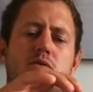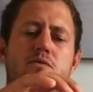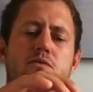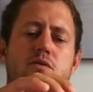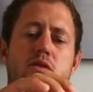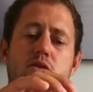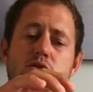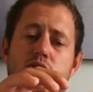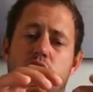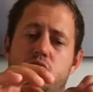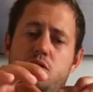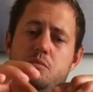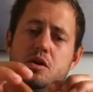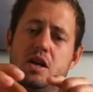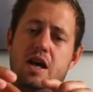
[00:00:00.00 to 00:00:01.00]
is so?
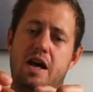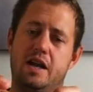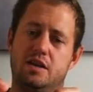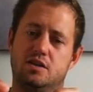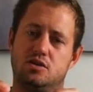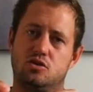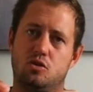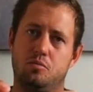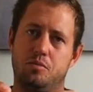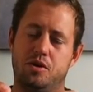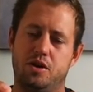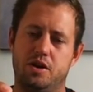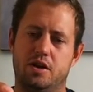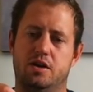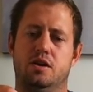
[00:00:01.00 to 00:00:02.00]
I'm going to add a stopper
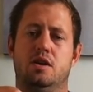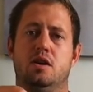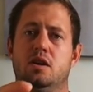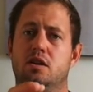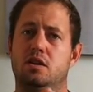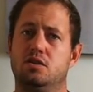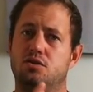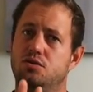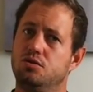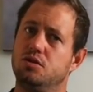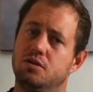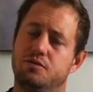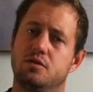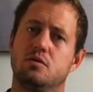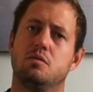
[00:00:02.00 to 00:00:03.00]
here. There's two
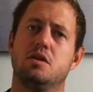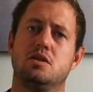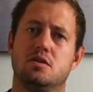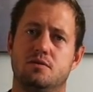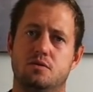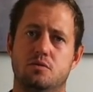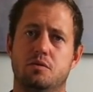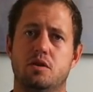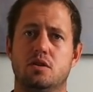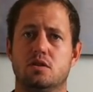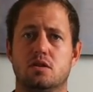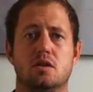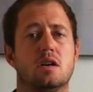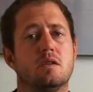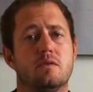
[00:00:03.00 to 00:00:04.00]
different ways of doing a,
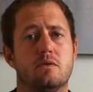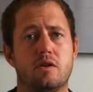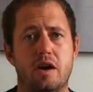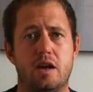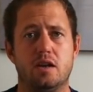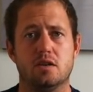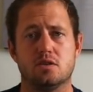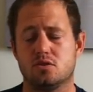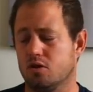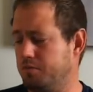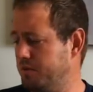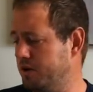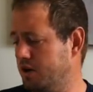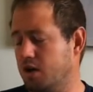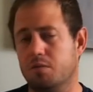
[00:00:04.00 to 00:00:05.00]
of adding a
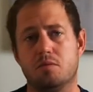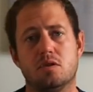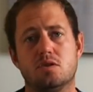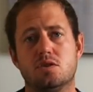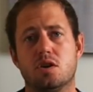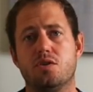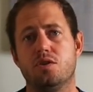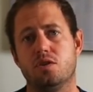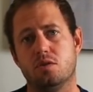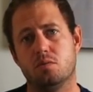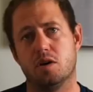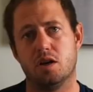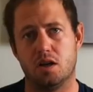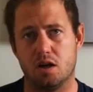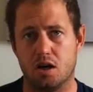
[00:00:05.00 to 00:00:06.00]
stopper. I'm going to show you the
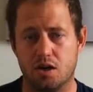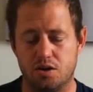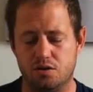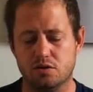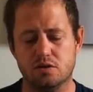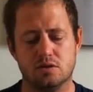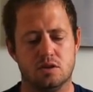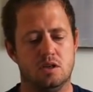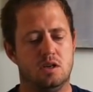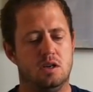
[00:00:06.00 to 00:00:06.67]
way that I use.